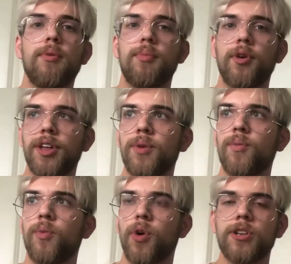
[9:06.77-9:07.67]

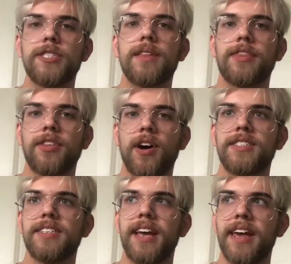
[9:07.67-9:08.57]
putting words,
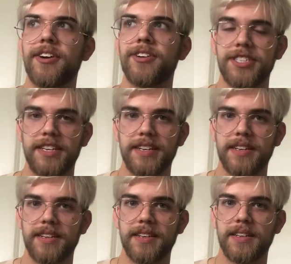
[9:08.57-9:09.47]
thoughts, and energy,
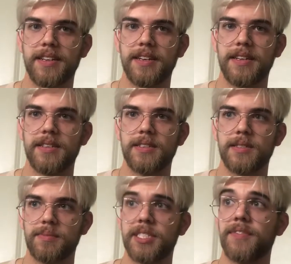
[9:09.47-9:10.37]

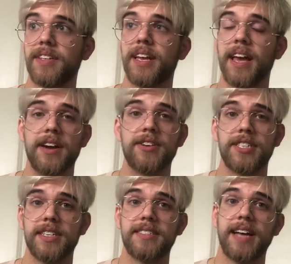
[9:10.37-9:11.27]
specifically
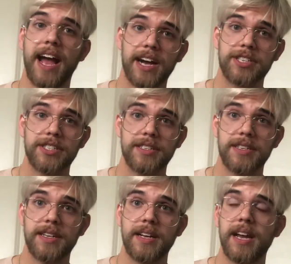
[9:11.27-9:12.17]
energy, into action.
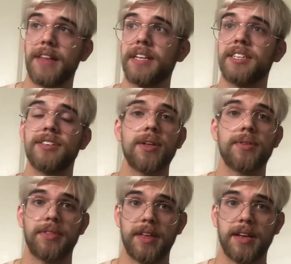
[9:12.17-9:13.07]
And that's
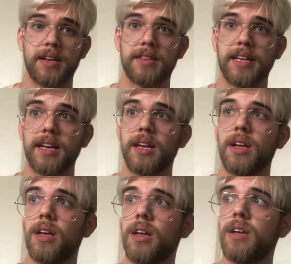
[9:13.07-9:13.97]
another thing. Like,
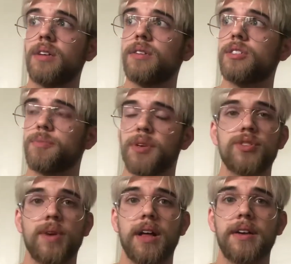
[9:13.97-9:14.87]

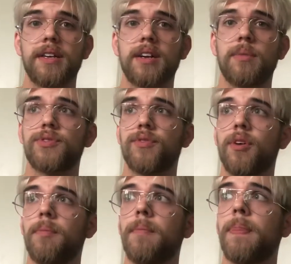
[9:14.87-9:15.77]
spirituality comes
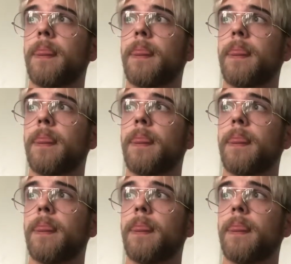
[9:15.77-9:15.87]
from,